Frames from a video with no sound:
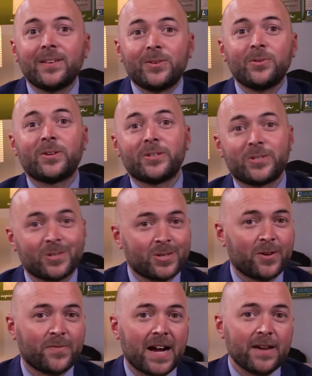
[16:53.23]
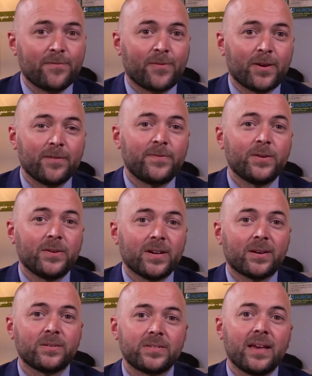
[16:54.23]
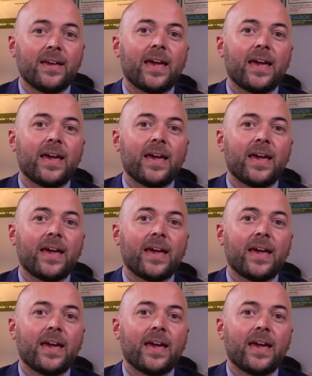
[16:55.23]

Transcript: you could just survive for a few years